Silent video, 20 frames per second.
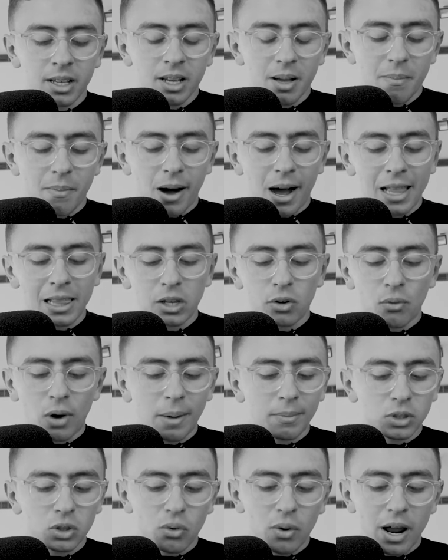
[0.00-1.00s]
myelin
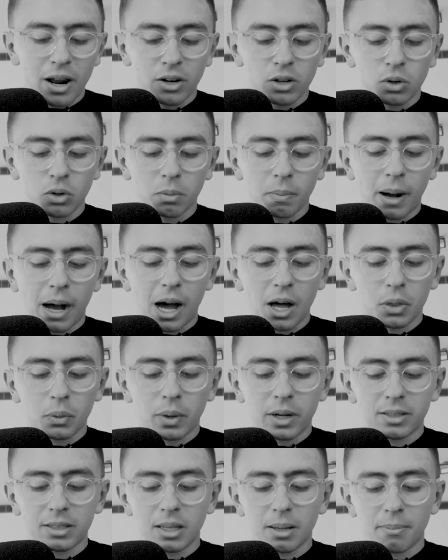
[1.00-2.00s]
wraps around neural
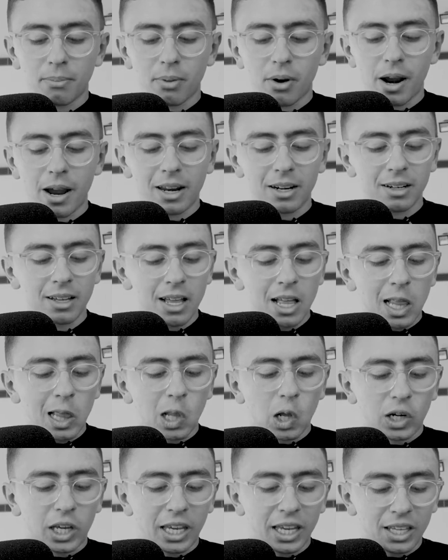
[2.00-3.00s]
pathways in the brain,
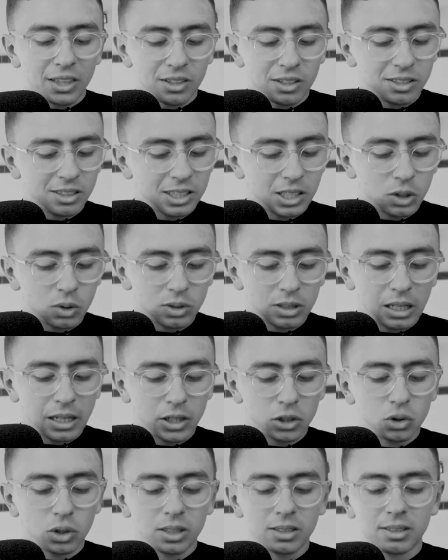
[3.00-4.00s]
locking in the skill's
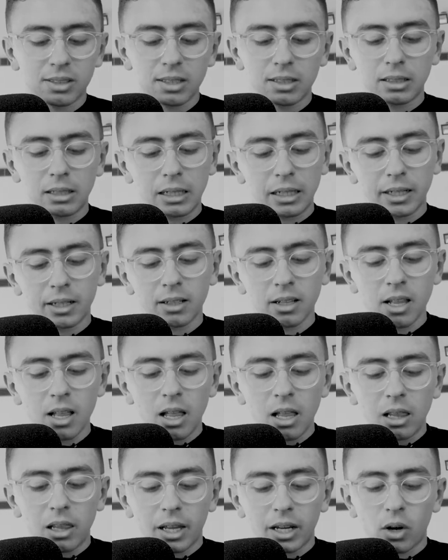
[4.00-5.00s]
electric signaling
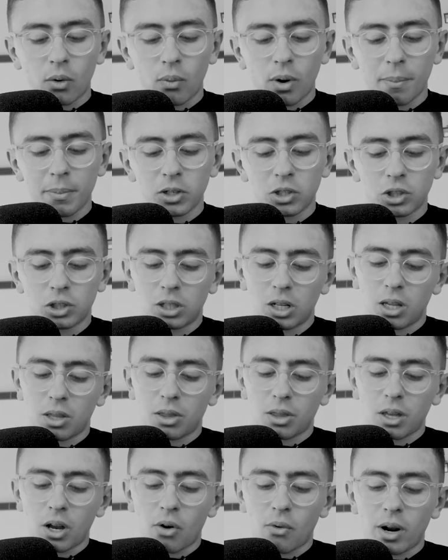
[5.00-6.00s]
like a rubber
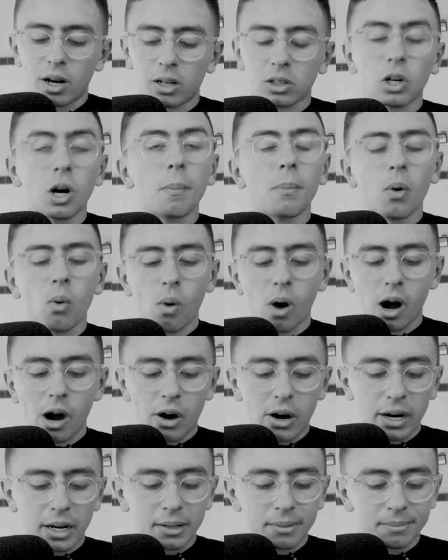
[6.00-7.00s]
sheath around copper
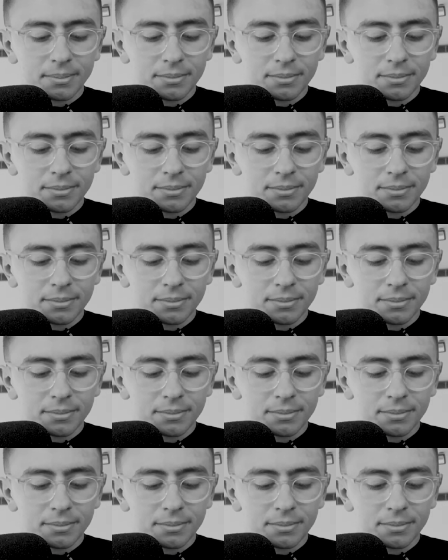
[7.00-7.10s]
wiring.